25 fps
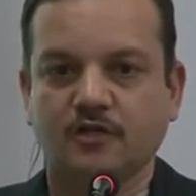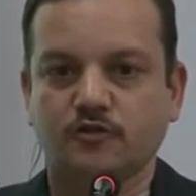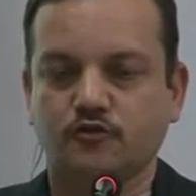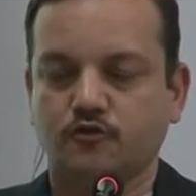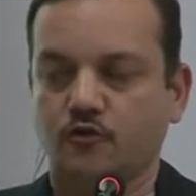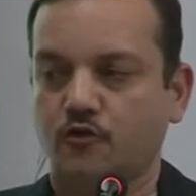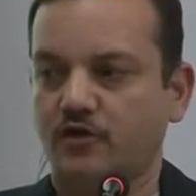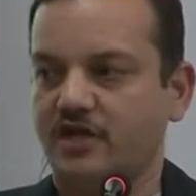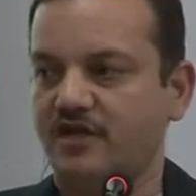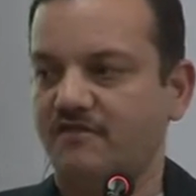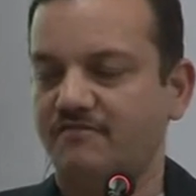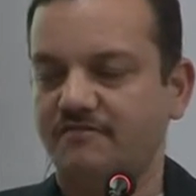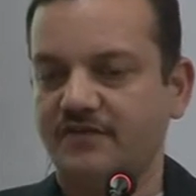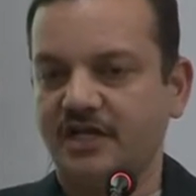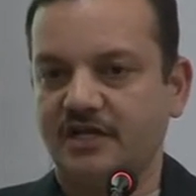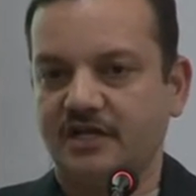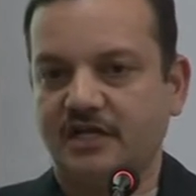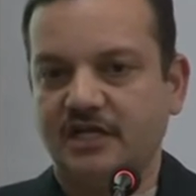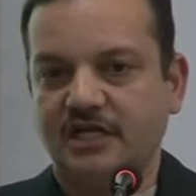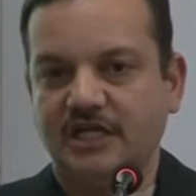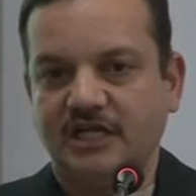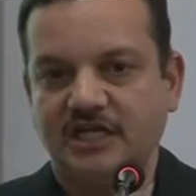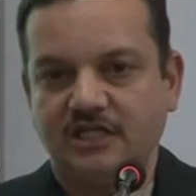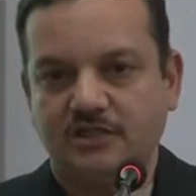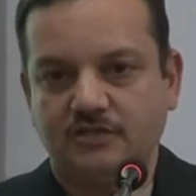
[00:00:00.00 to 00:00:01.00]
So if they
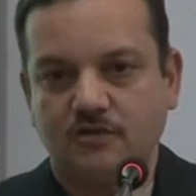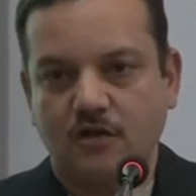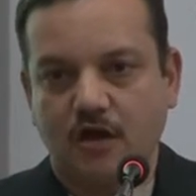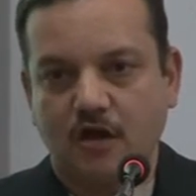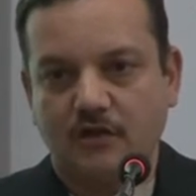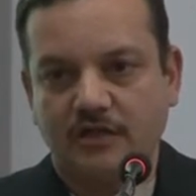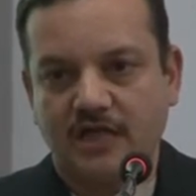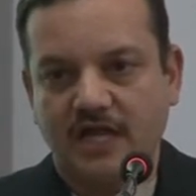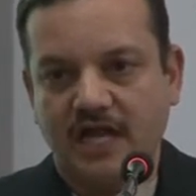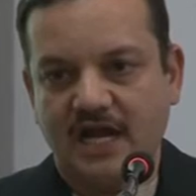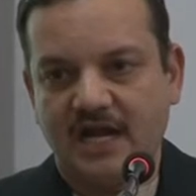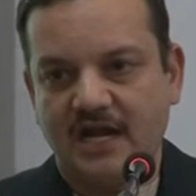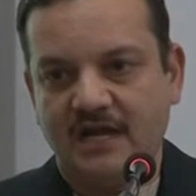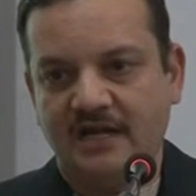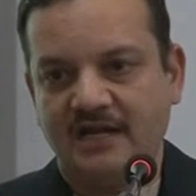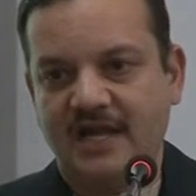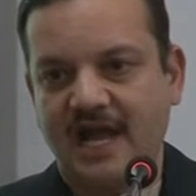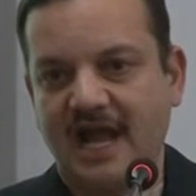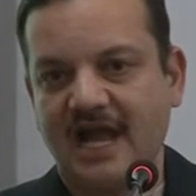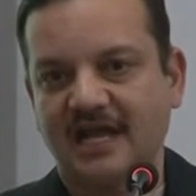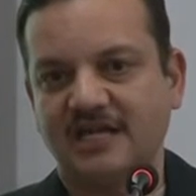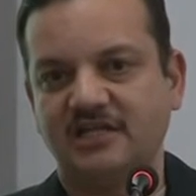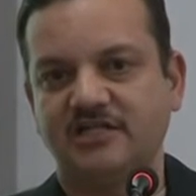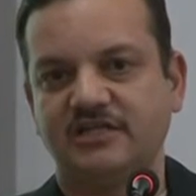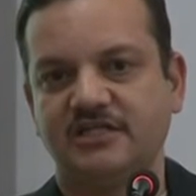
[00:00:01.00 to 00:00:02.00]
release the
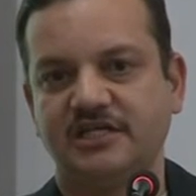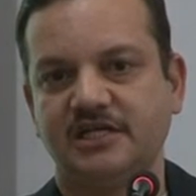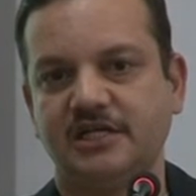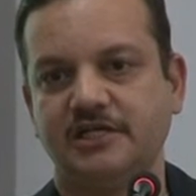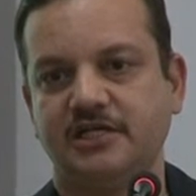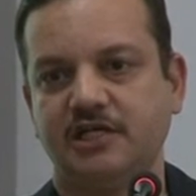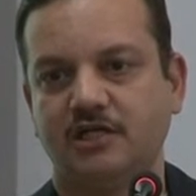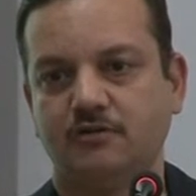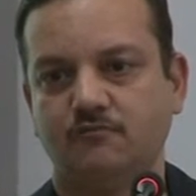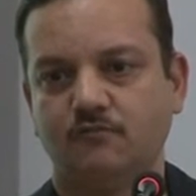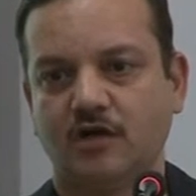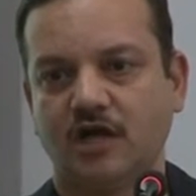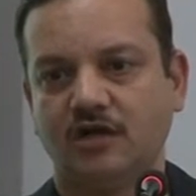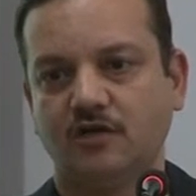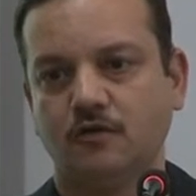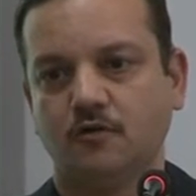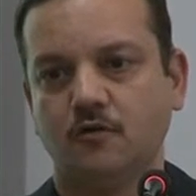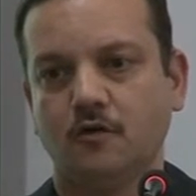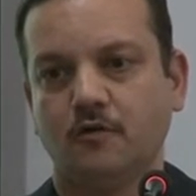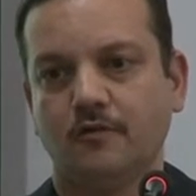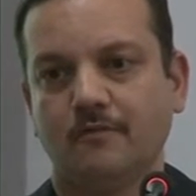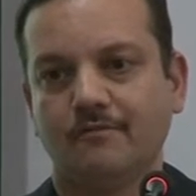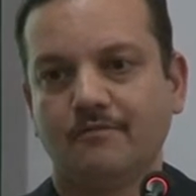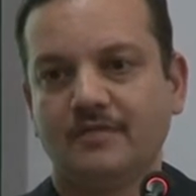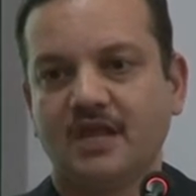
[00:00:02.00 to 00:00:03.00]
entire silt in one
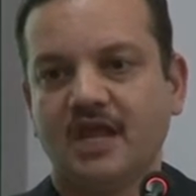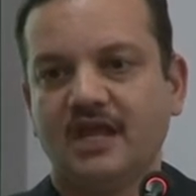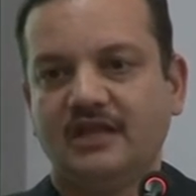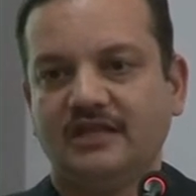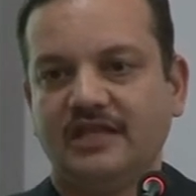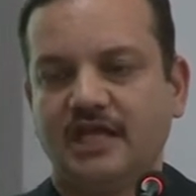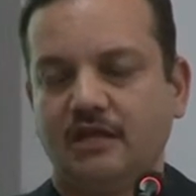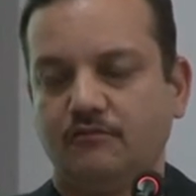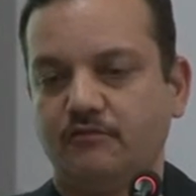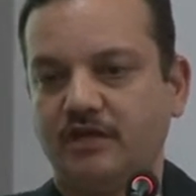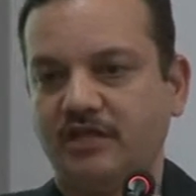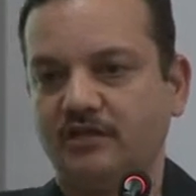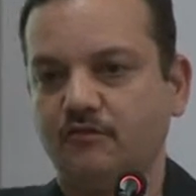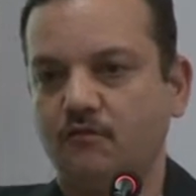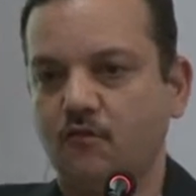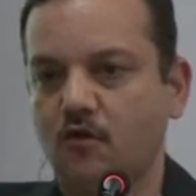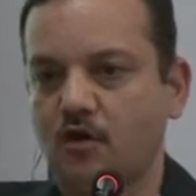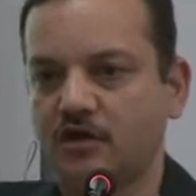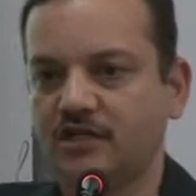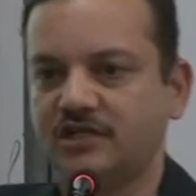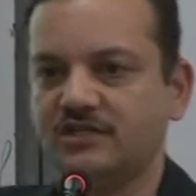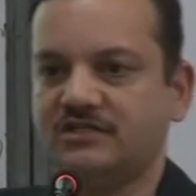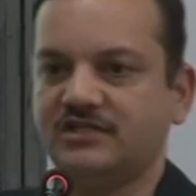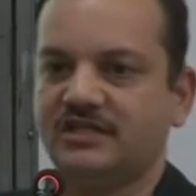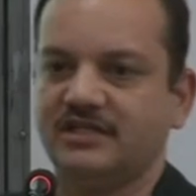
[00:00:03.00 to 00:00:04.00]
go, then when the
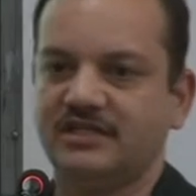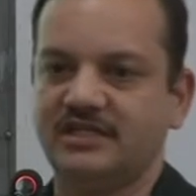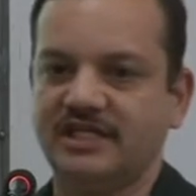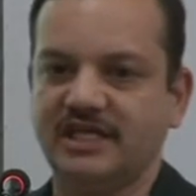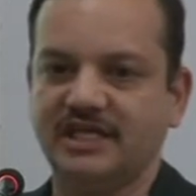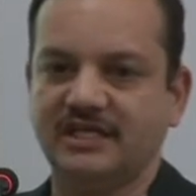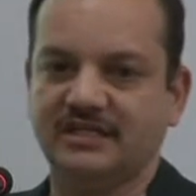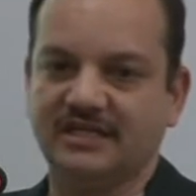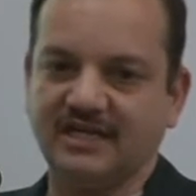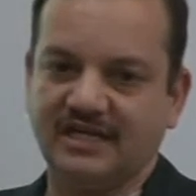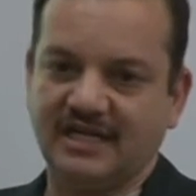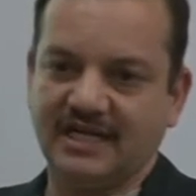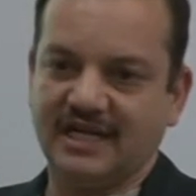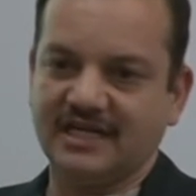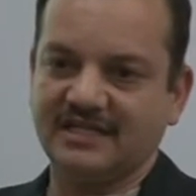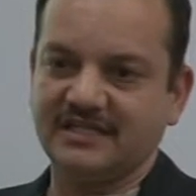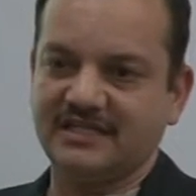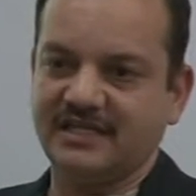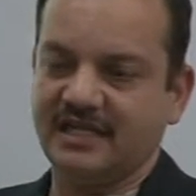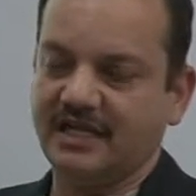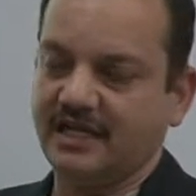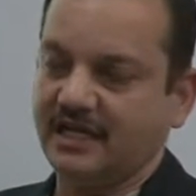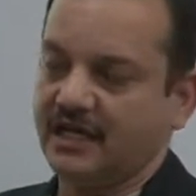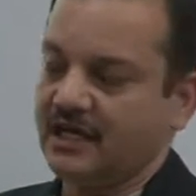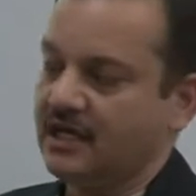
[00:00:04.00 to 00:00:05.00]
waters recede the
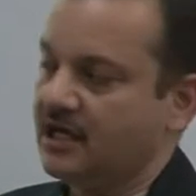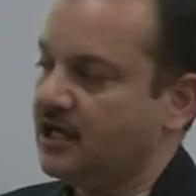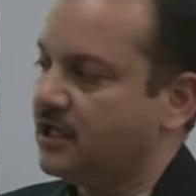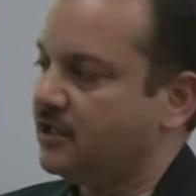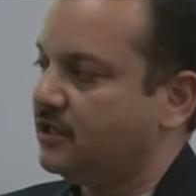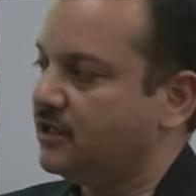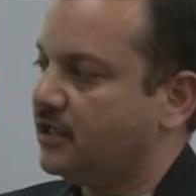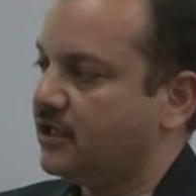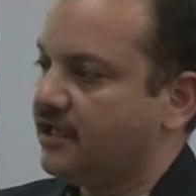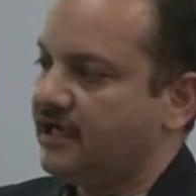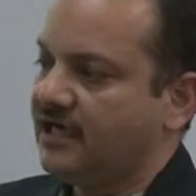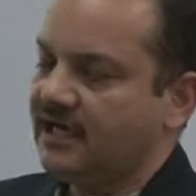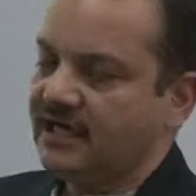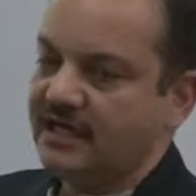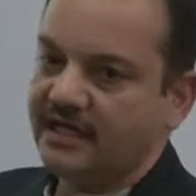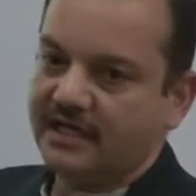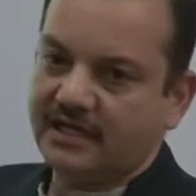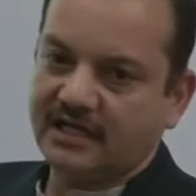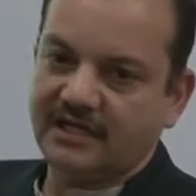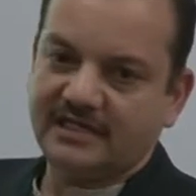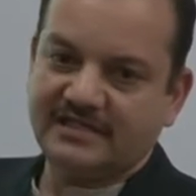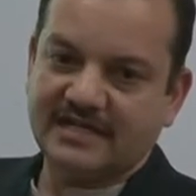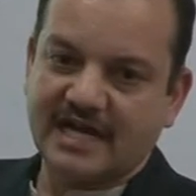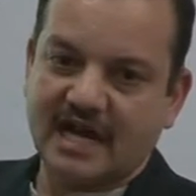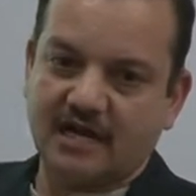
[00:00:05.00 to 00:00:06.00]
next day, the
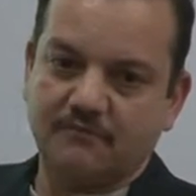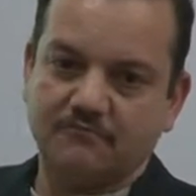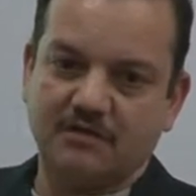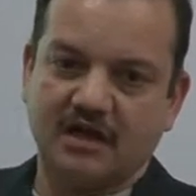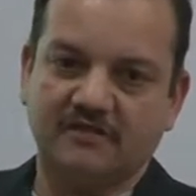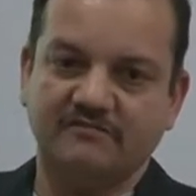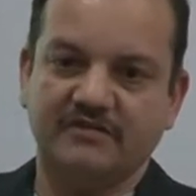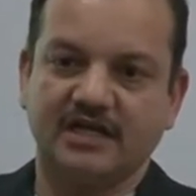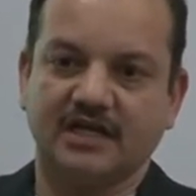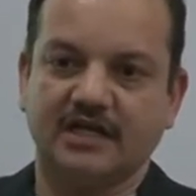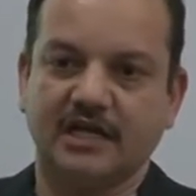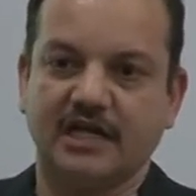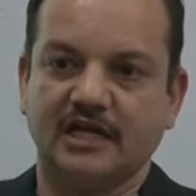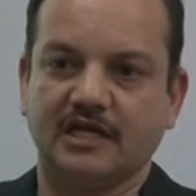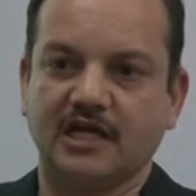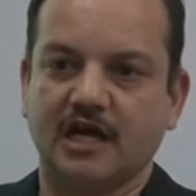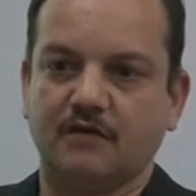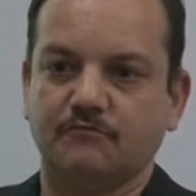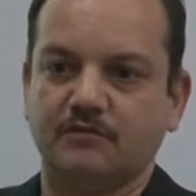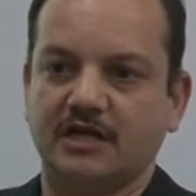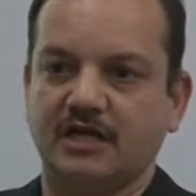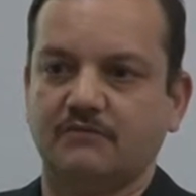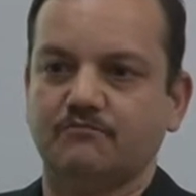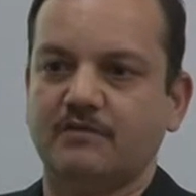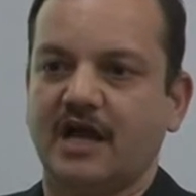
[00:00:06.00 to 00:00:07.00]
illegal sand mafia can
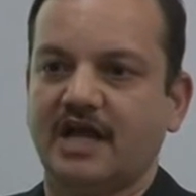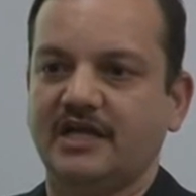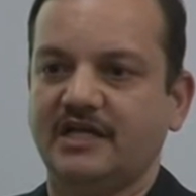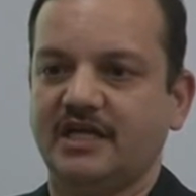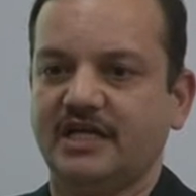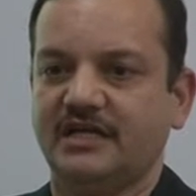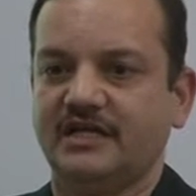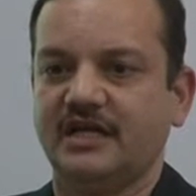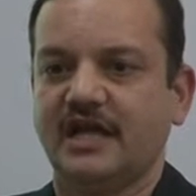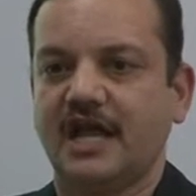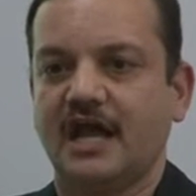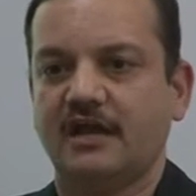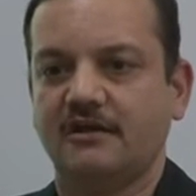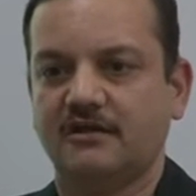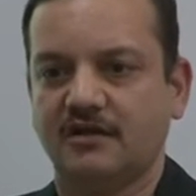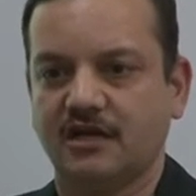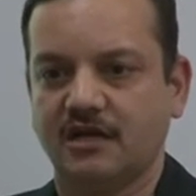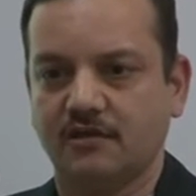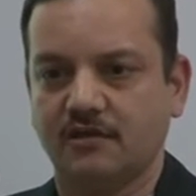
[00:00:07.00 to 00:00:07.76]
come and mine it and